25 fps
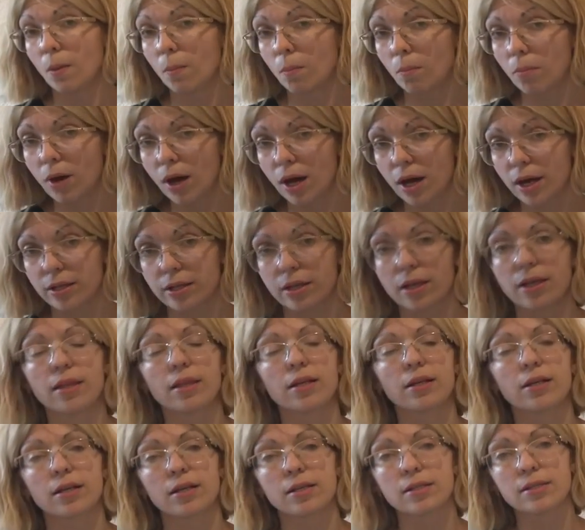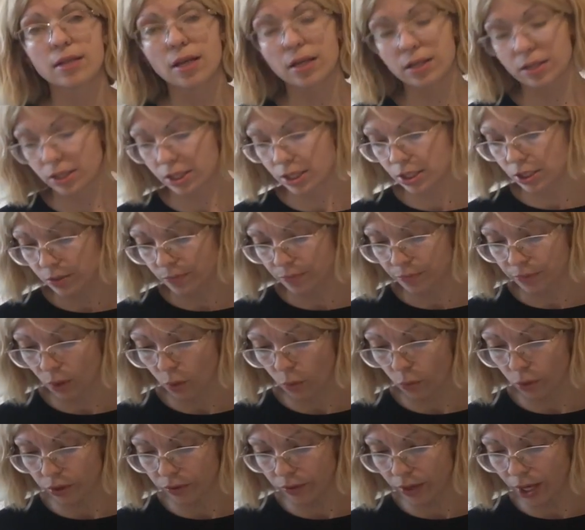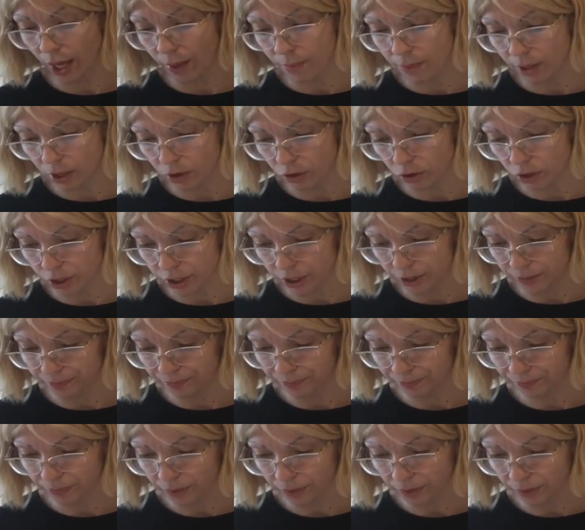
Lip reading: But in the next sentence, what do you come across?